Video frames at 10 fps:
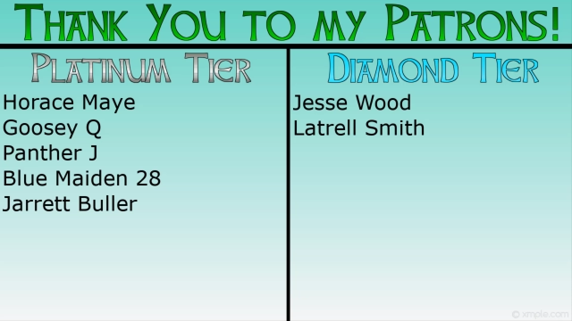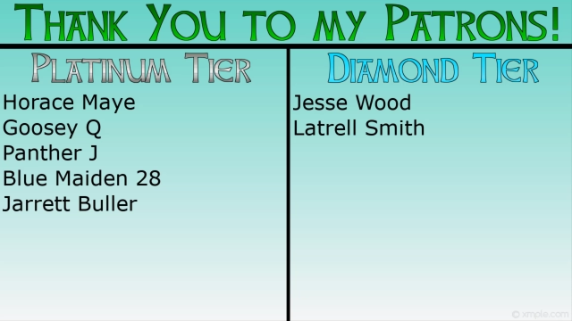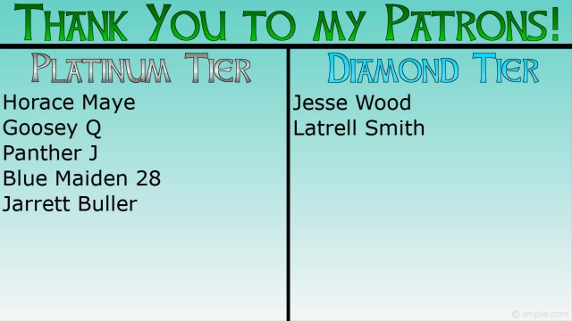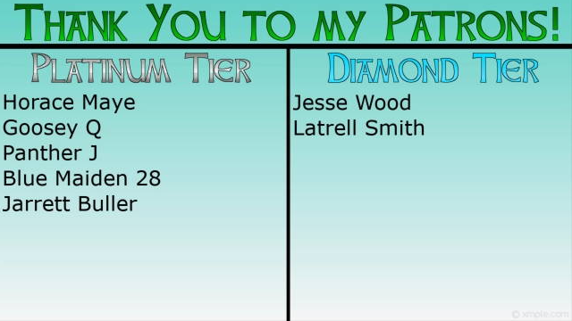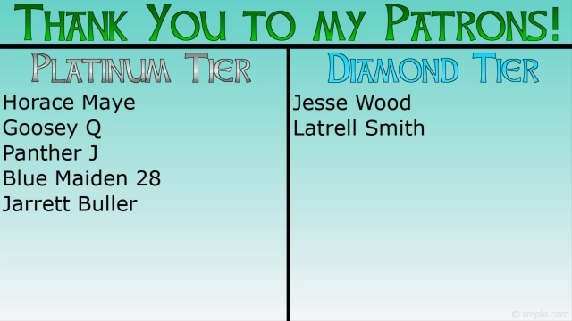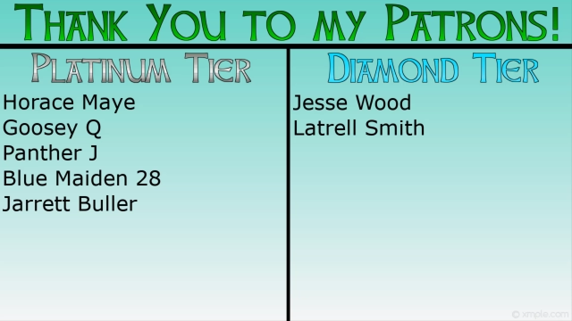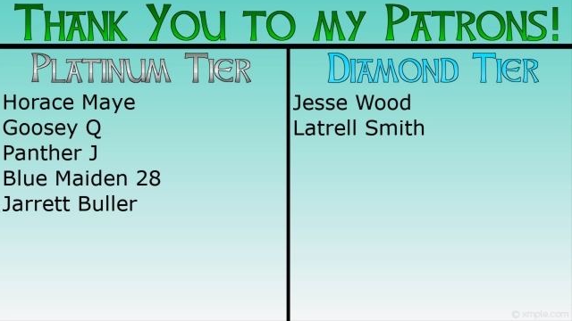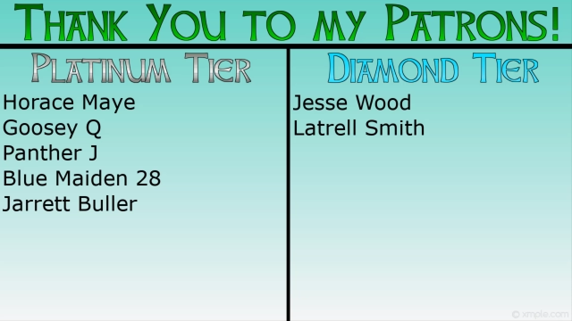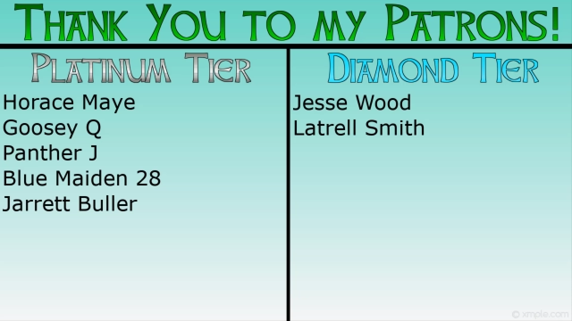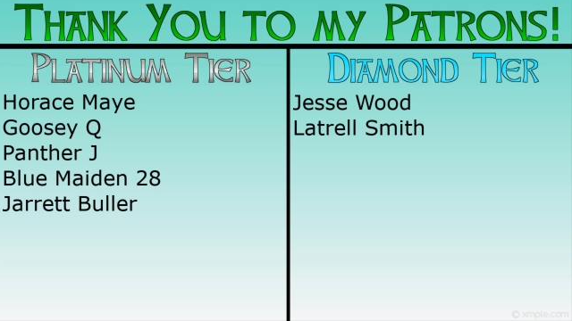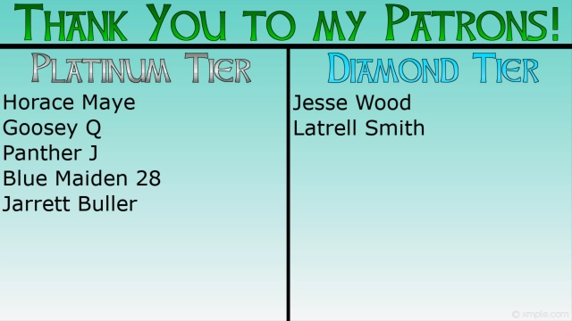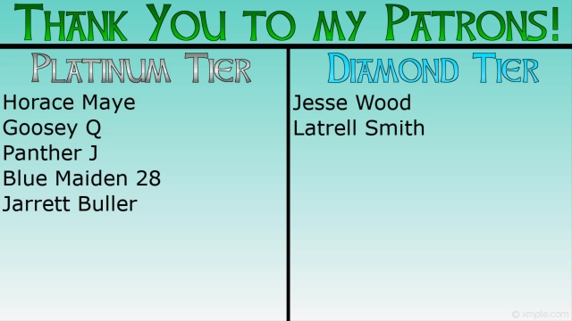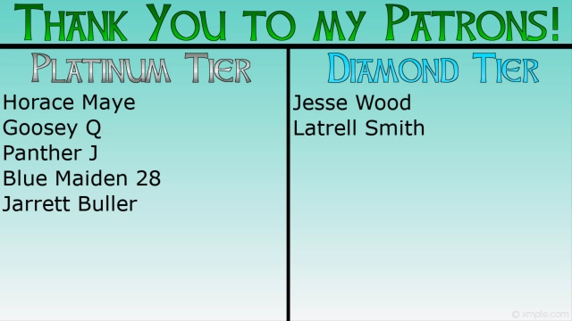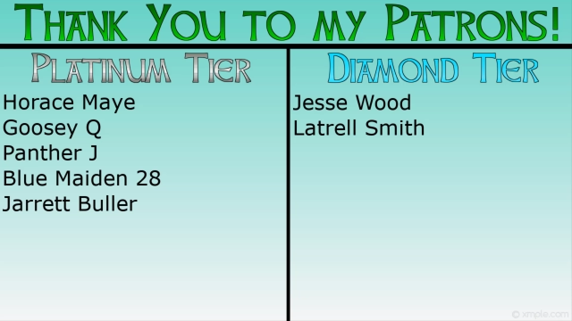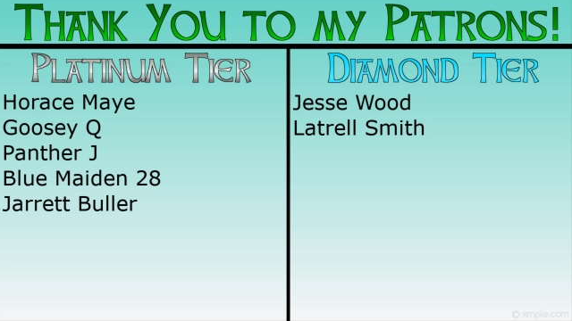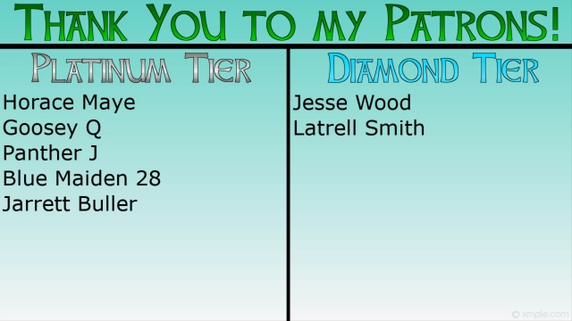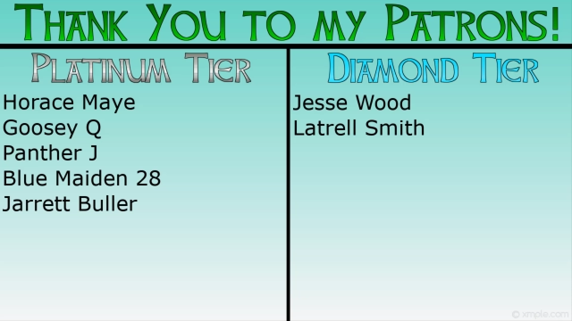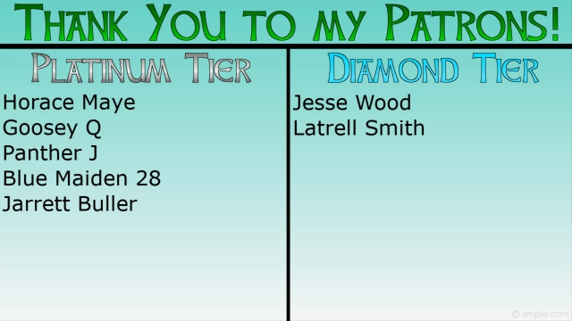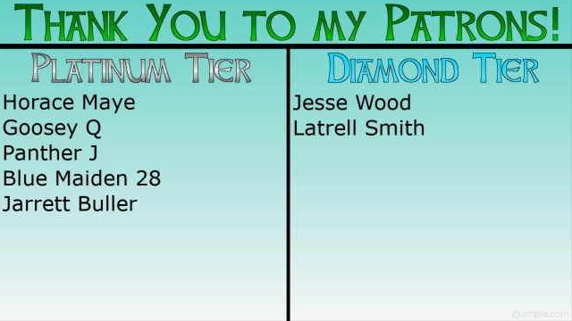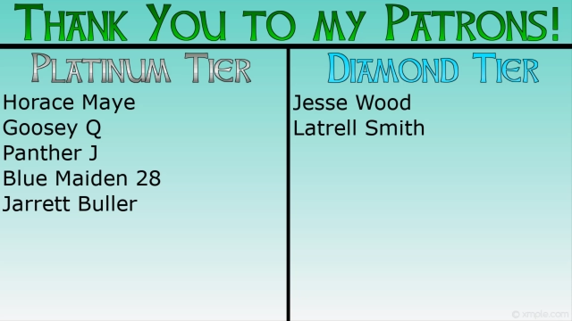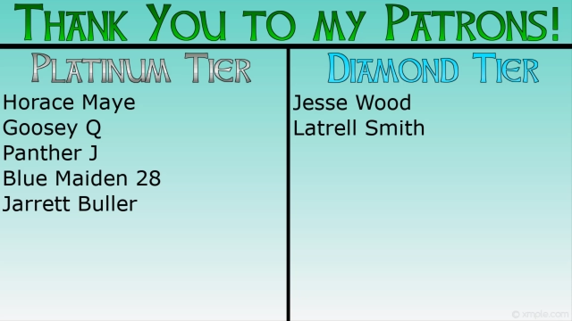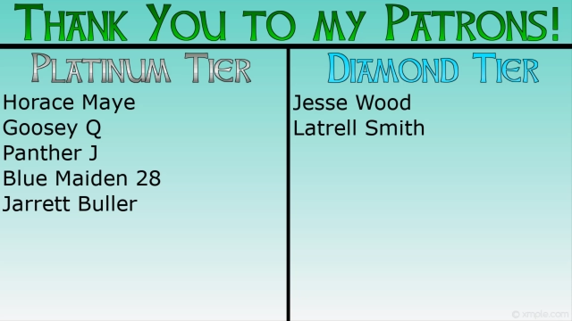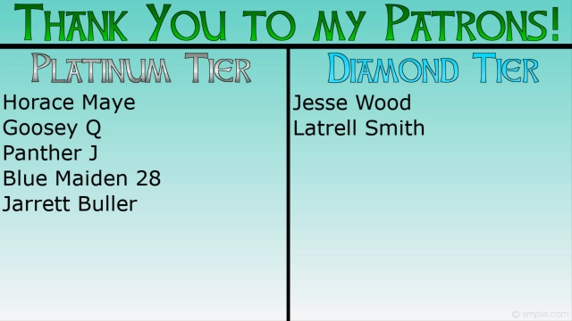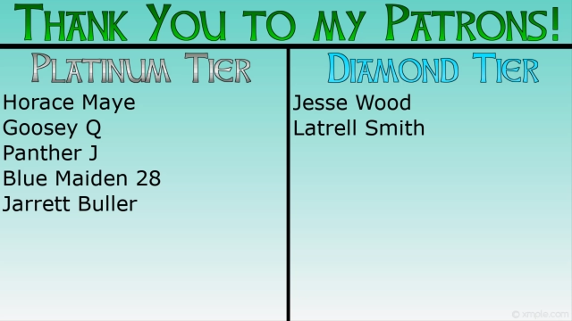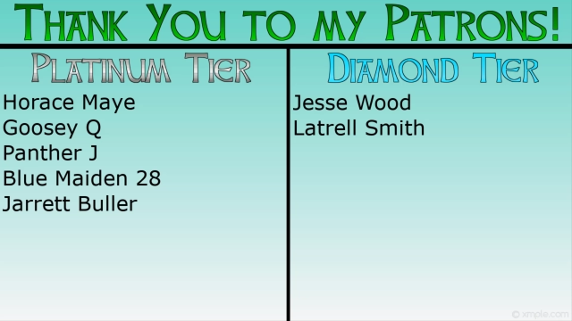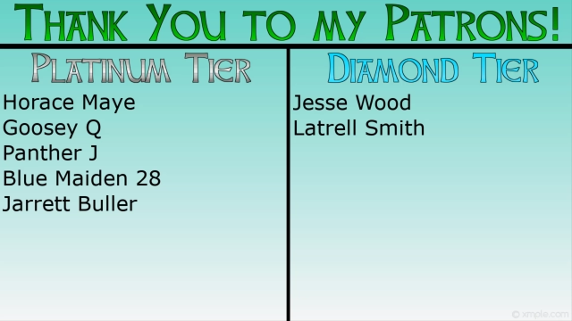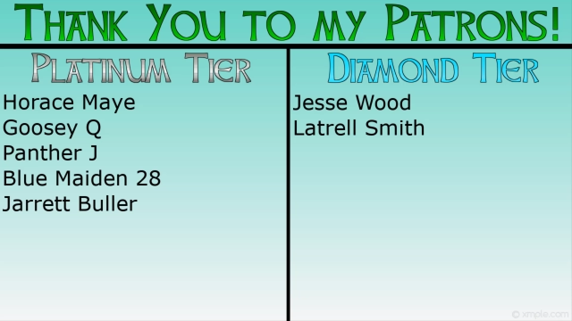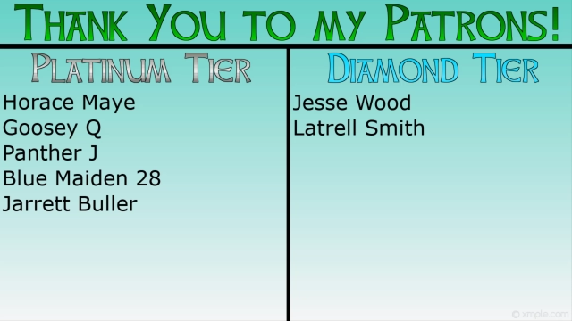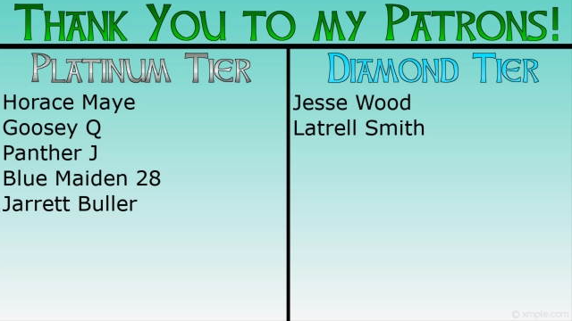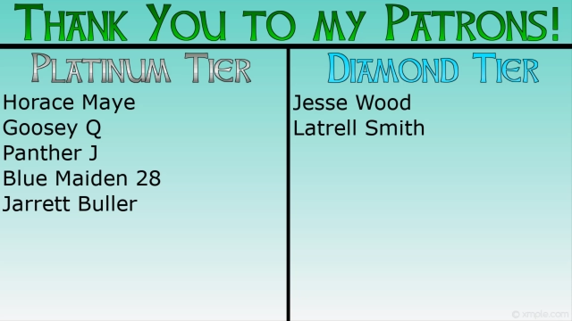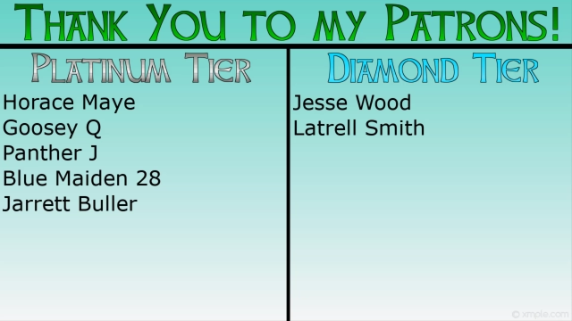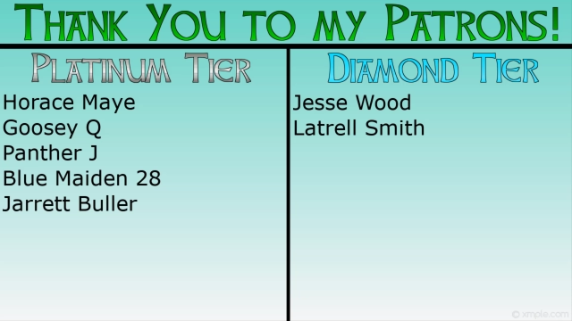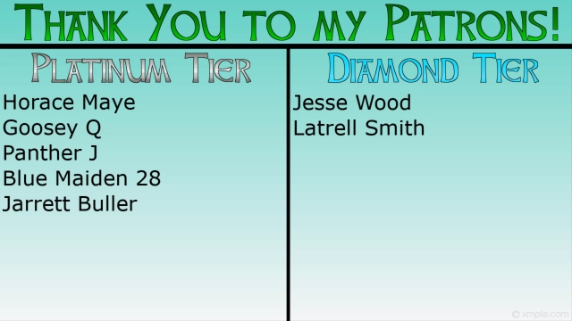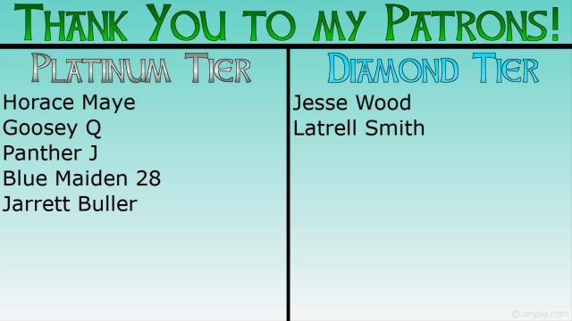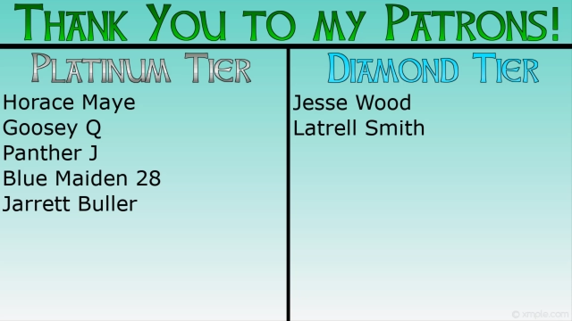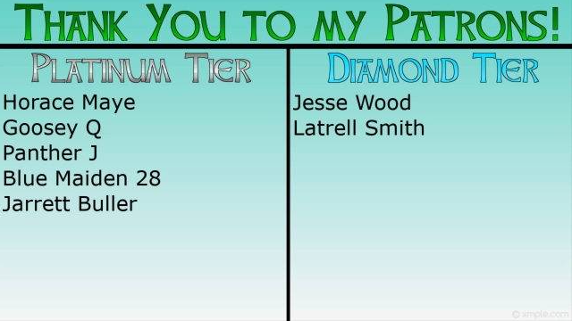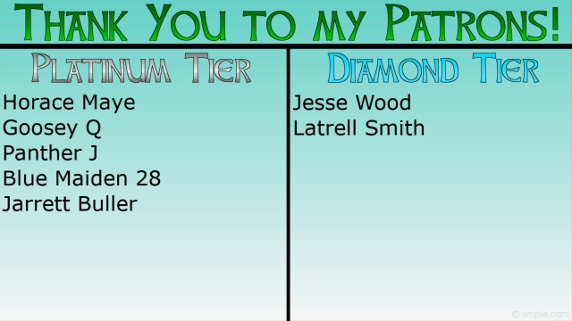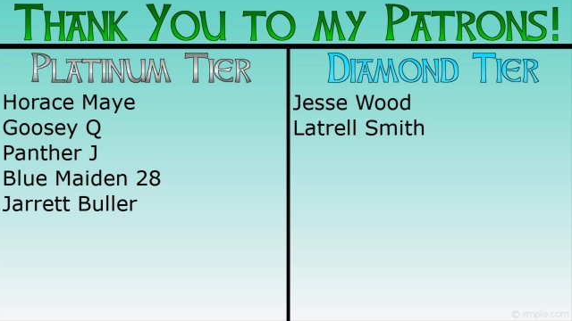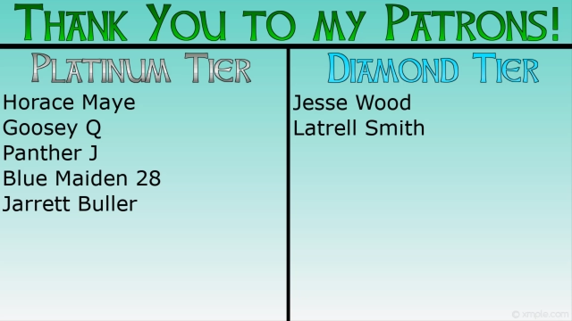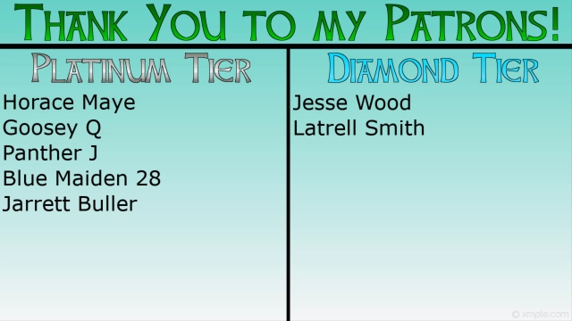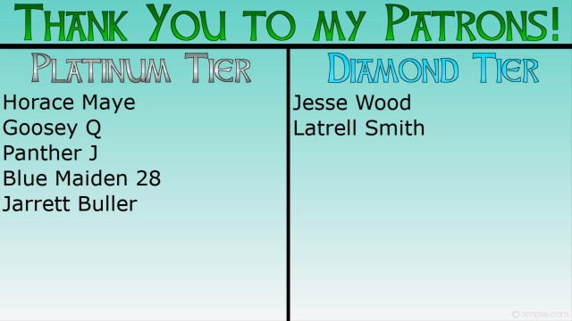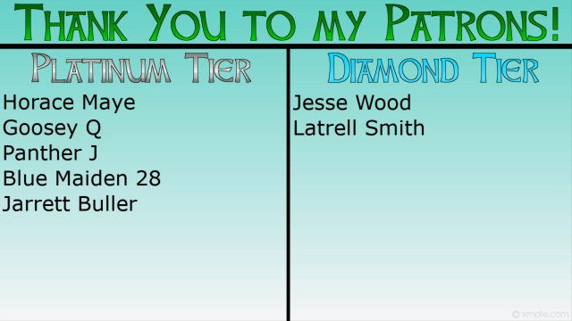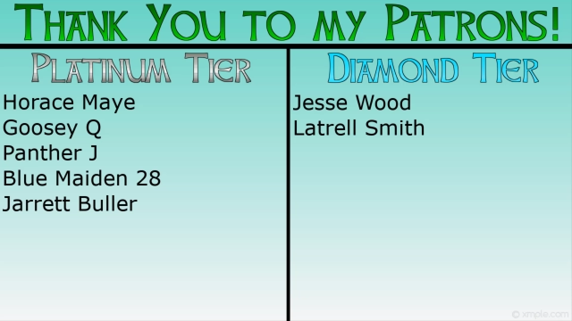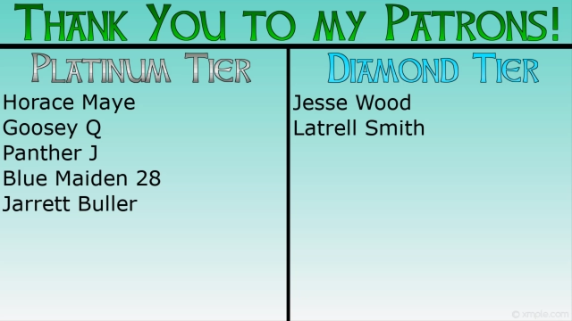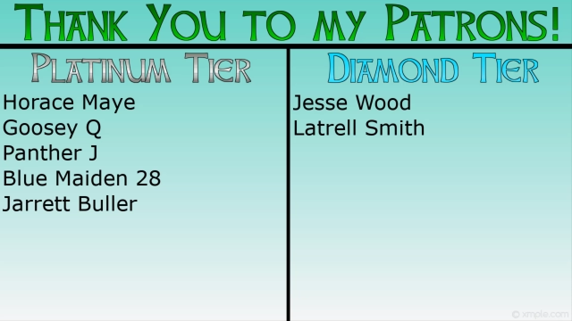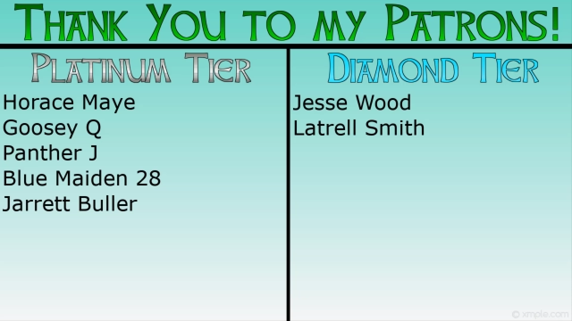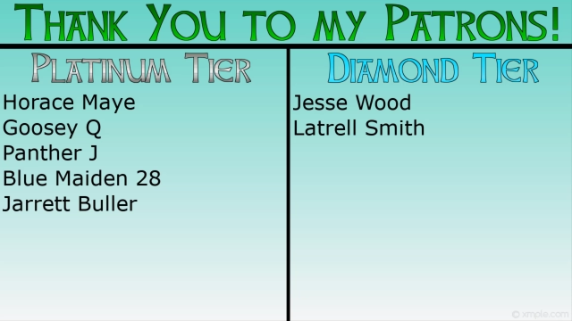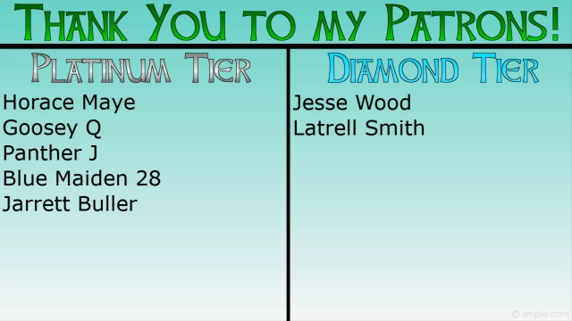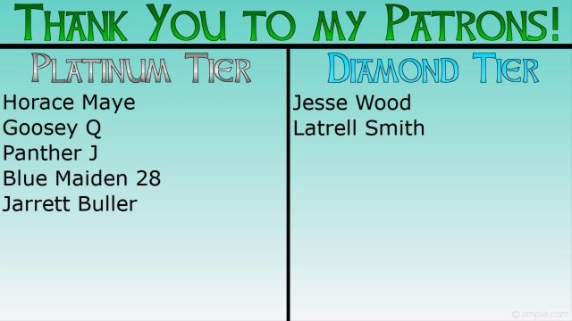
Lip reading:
Nobody's mouth can be seen.